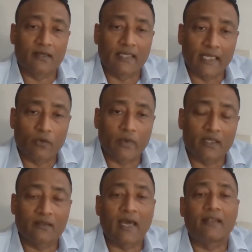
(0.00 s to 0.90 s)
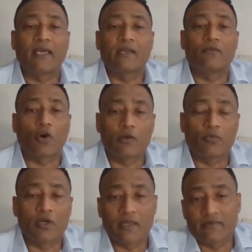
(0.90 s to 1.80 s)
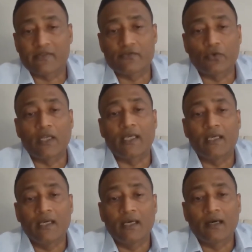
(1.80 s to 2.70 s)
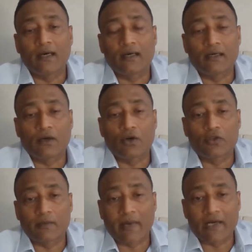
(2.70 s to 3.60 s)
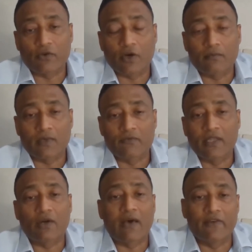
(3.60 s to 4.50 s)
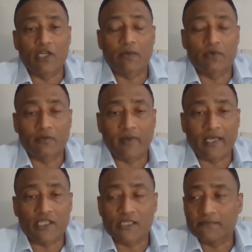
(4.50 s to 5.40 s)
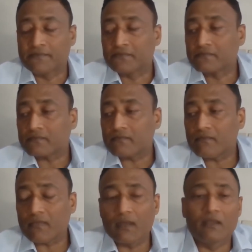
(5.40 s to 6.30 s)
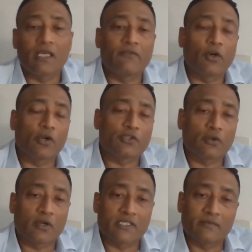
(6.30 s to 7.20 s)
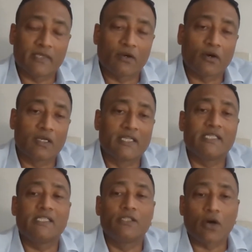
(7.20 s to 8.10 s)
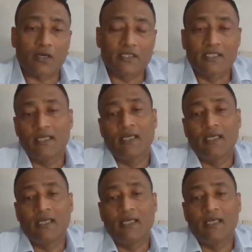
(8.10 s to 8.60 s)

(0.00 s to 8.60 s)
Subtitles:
dealing with, and they can onboard themselves fully onto the platform without having to come to the branch. Then we also launched something called Digi Docs,